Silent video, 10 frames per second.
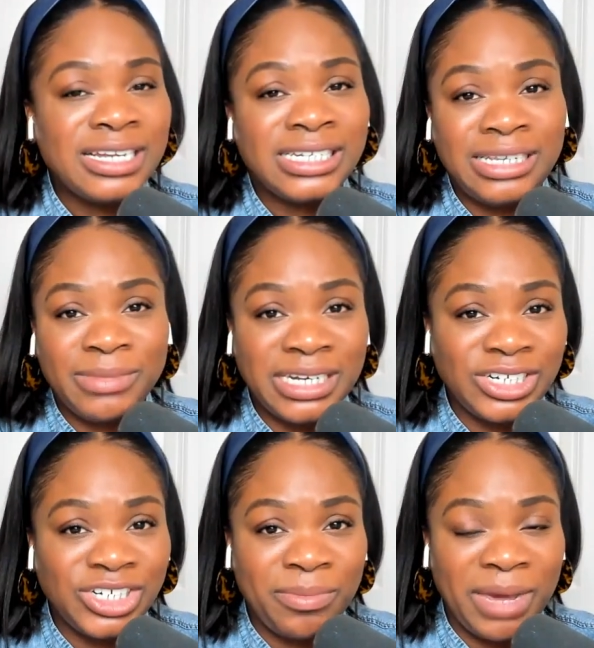deep
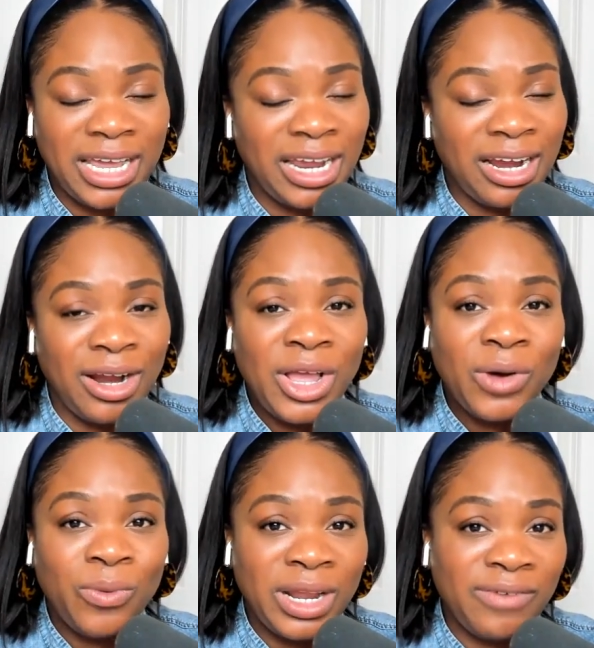conditioning my hair,
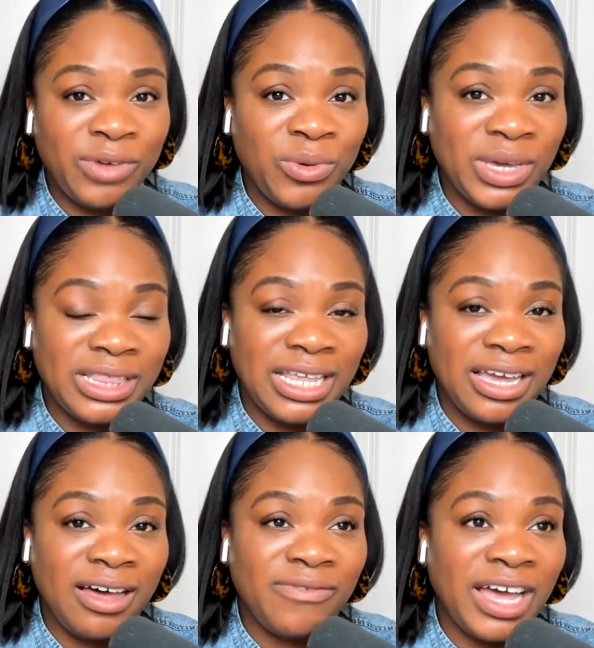whatever you can think
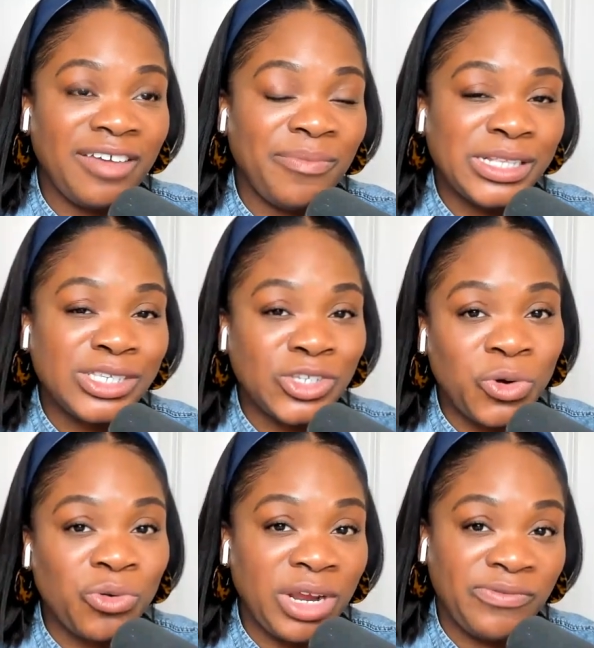of. I have been so
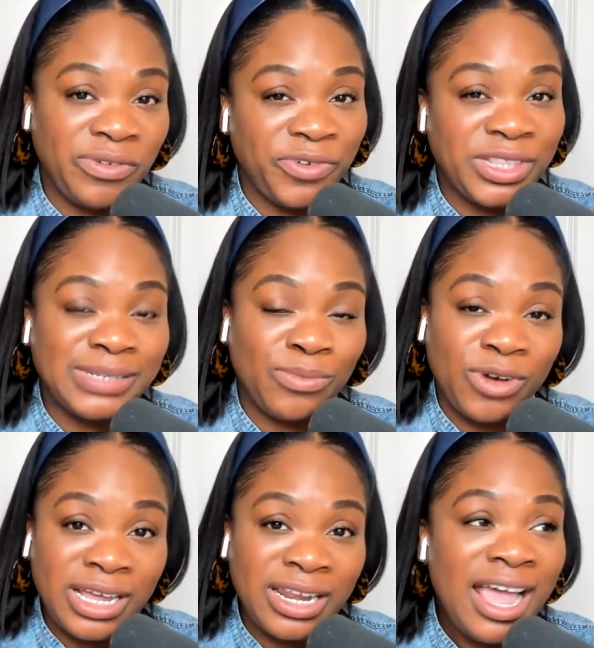grateful for this
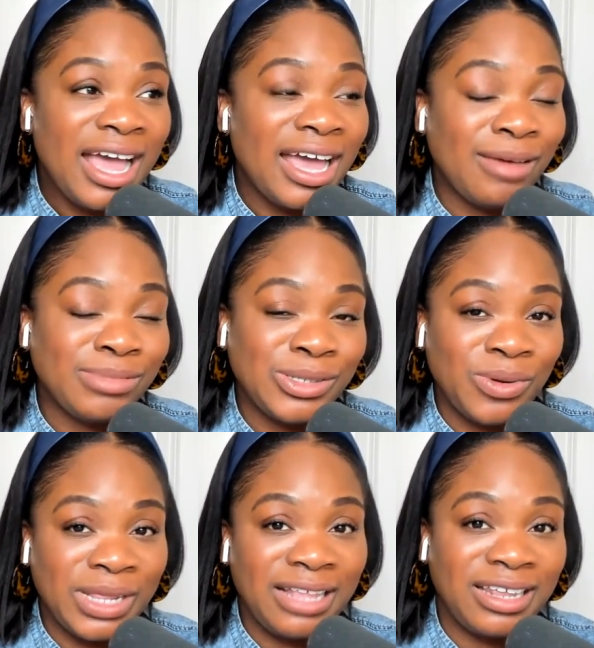brand and I'm so
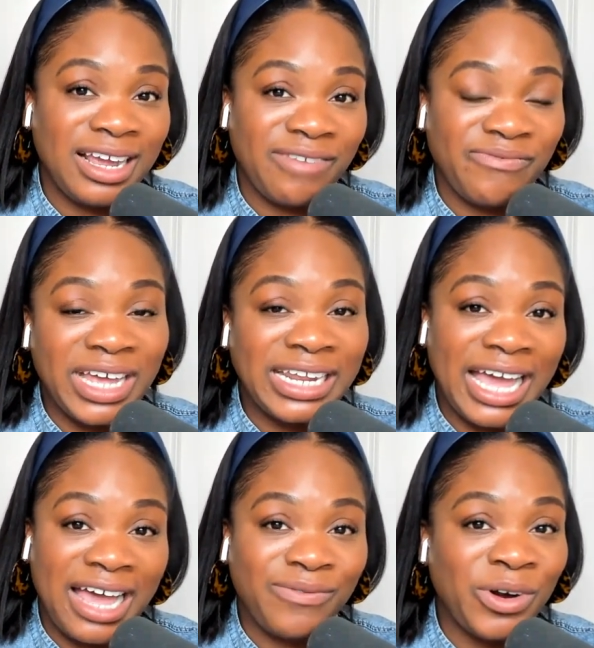glad that I can finally
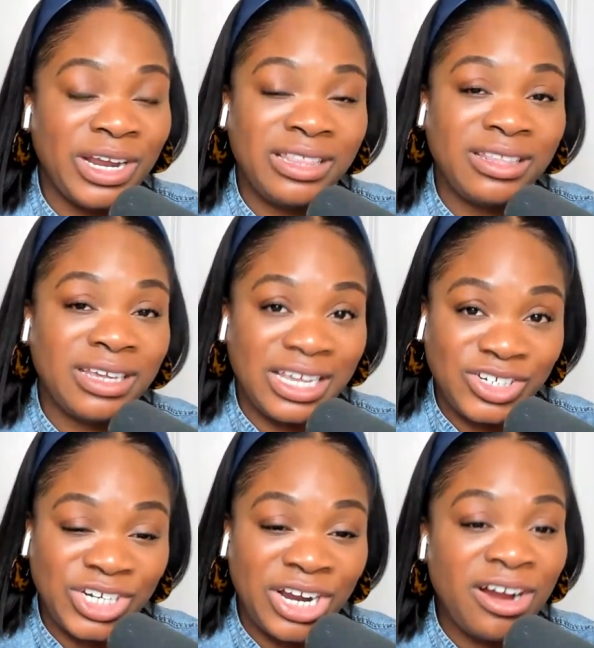have her in the guest
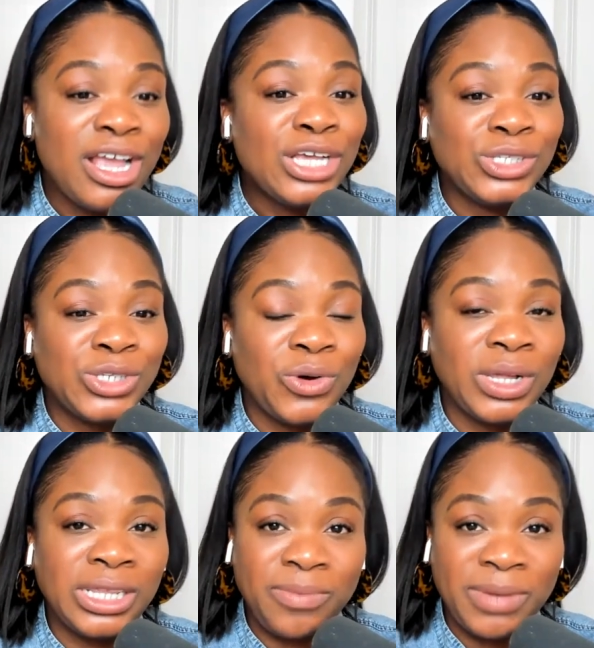chair. So a
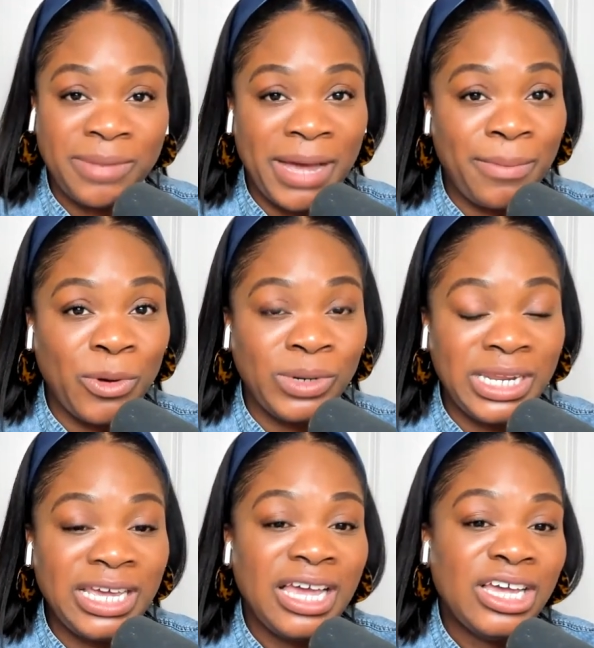little bit about
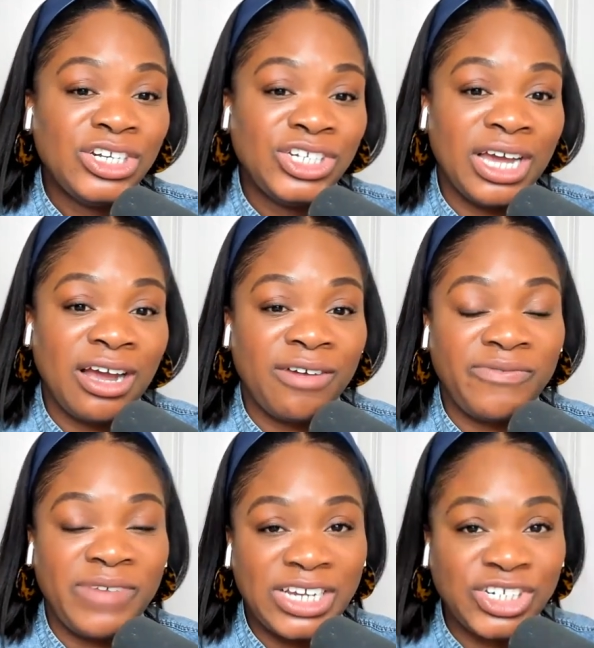Monique. She got her
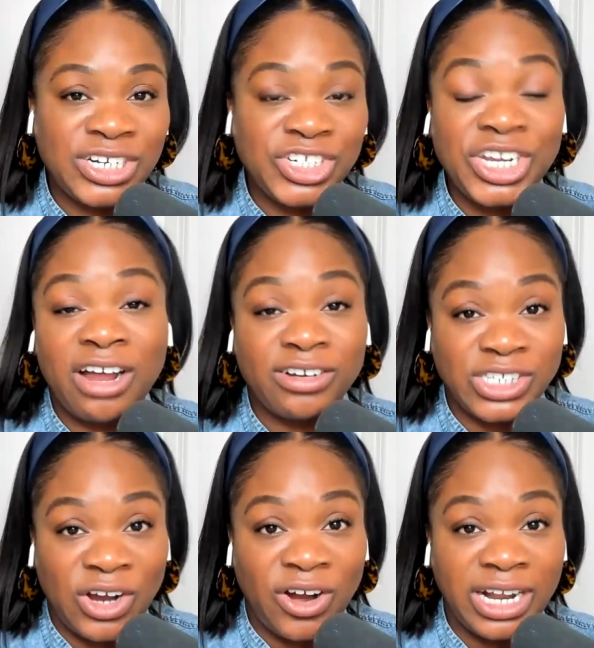fashion, she got her
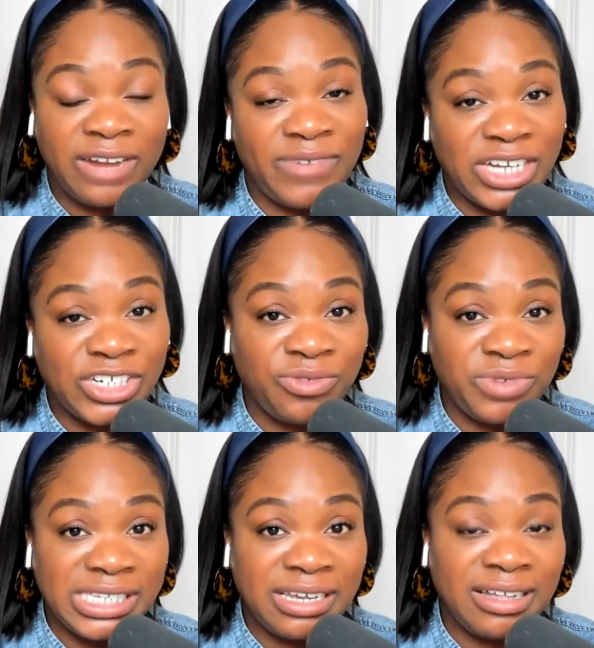start in fashion
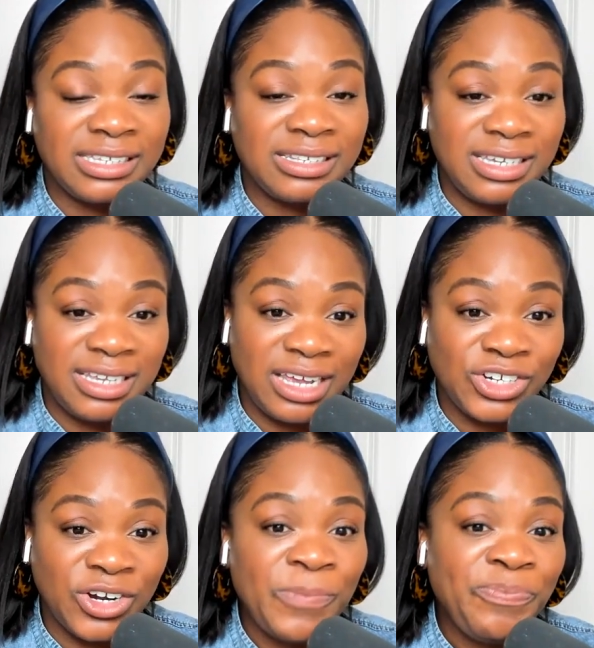retail as a
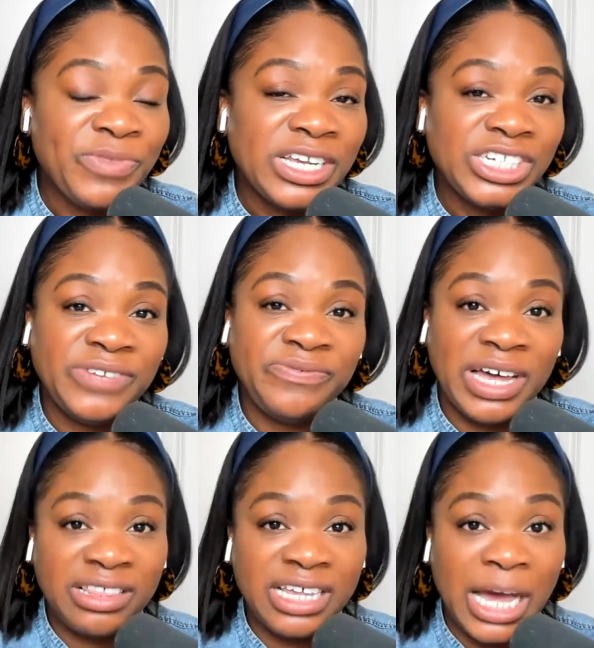teenager. She
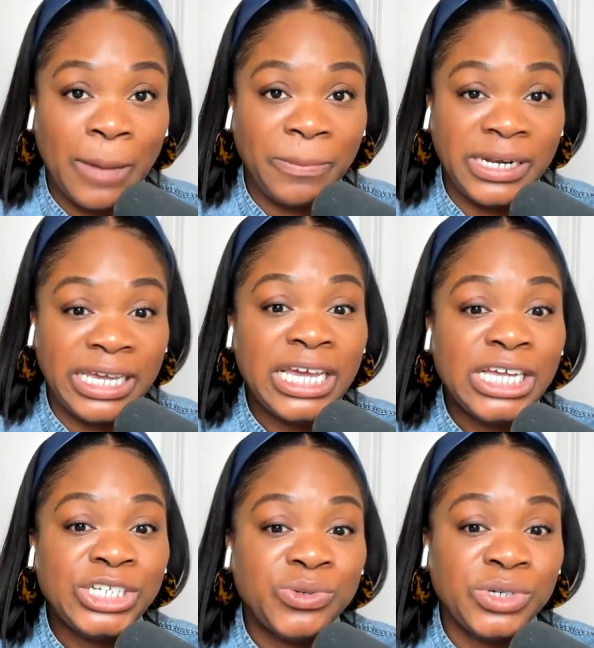founded the company
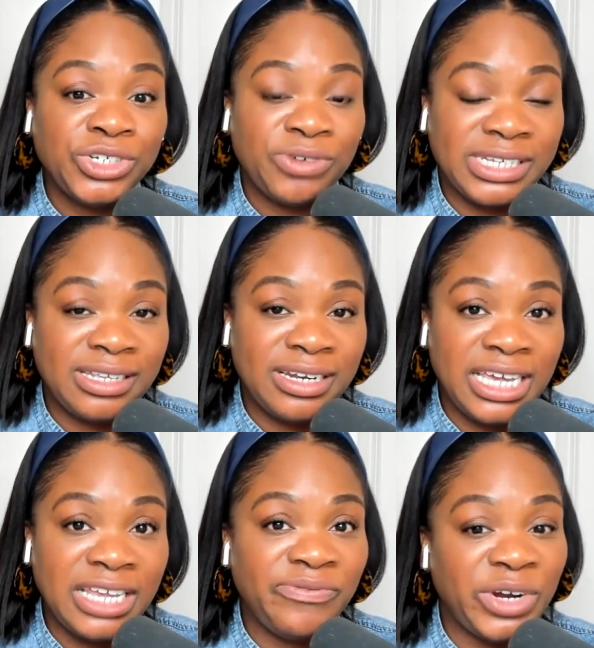to address the
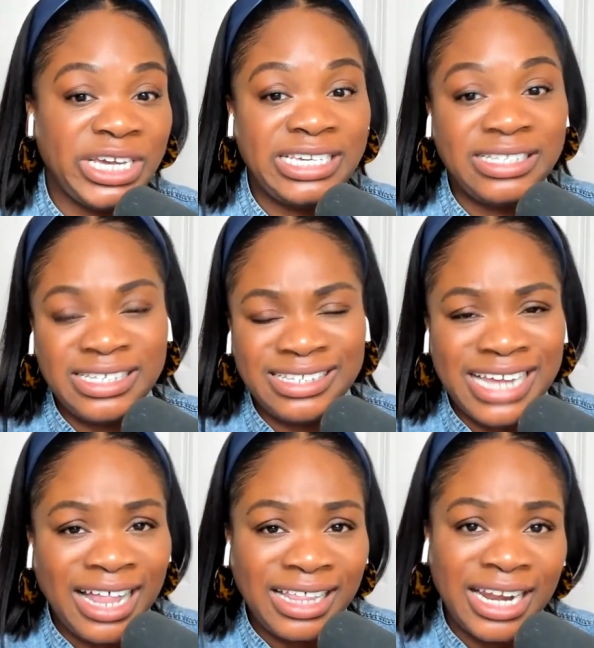need for easy
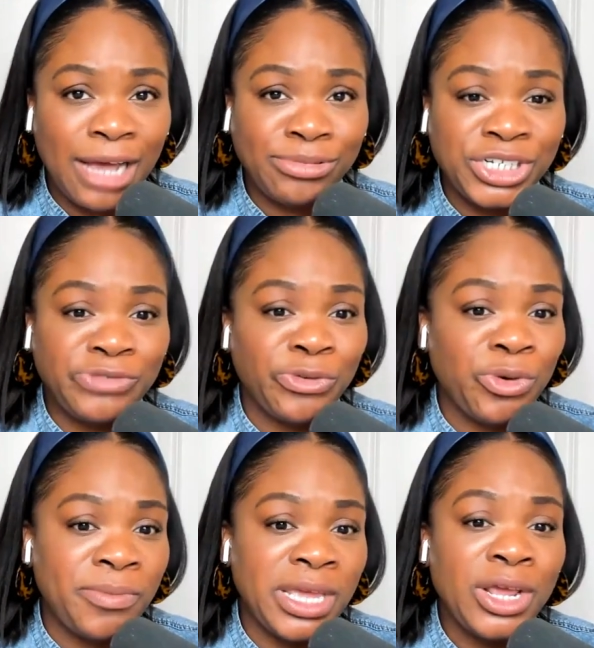styling options for
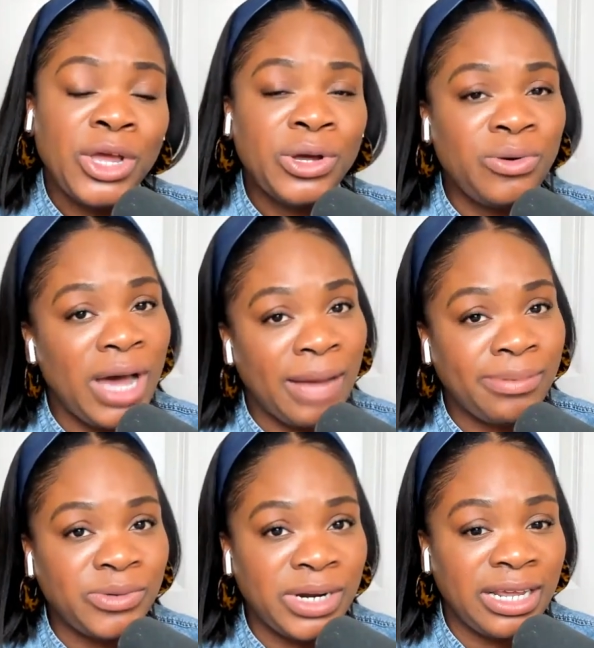women who opt to
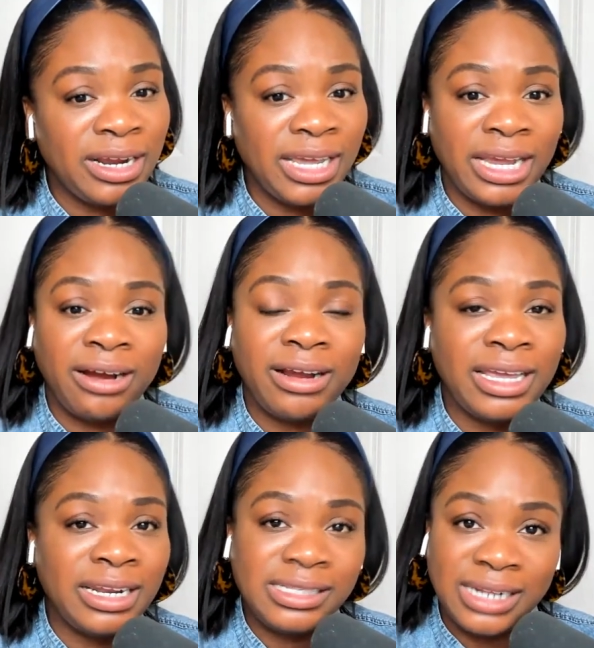wear their hair in
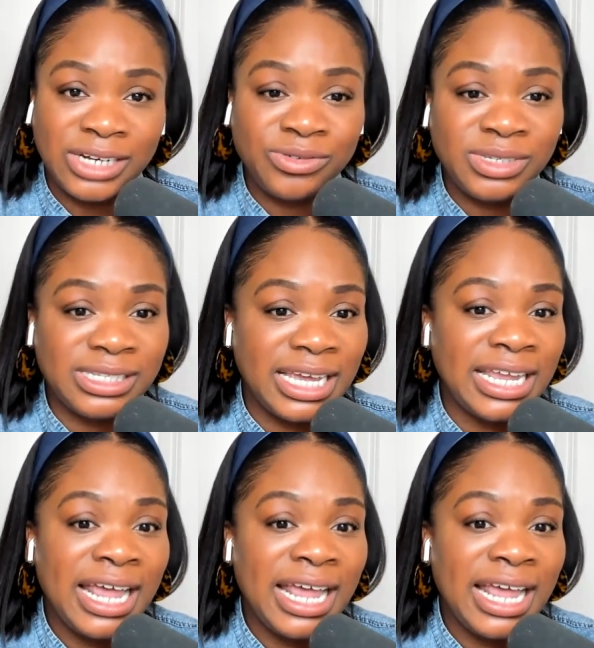its natural state.